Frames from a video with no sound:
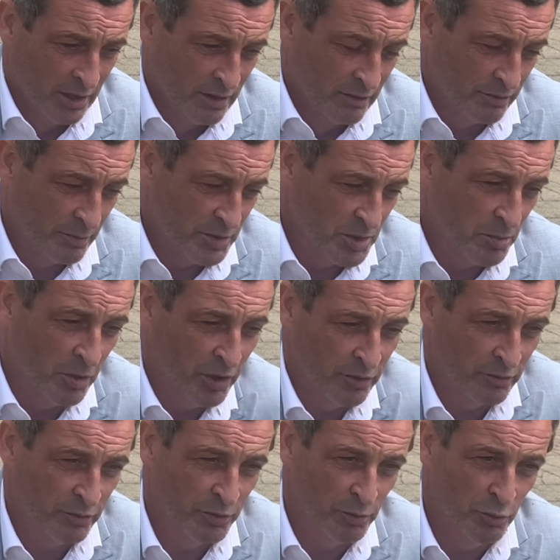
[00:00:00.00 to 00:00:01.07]
from St
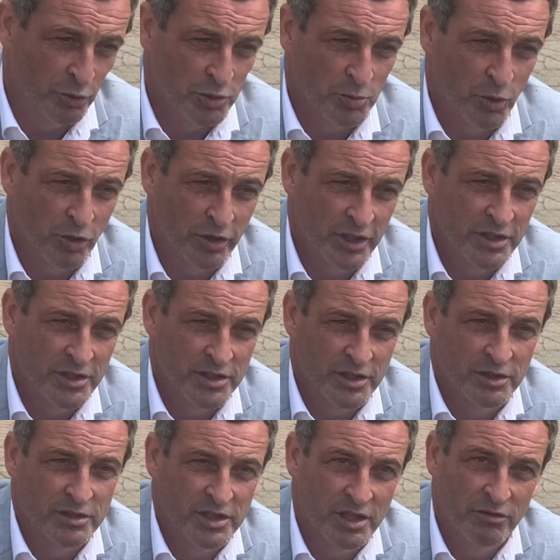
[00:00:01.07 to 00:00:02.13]
Mirren, from Lewis Morgans
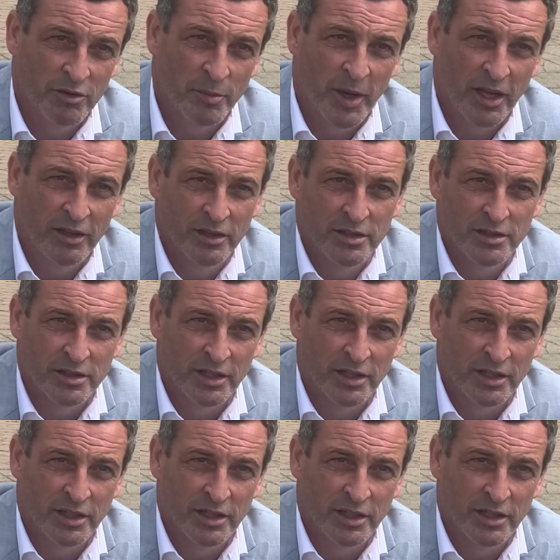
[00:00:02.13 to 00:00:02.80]
and Stevie Mallins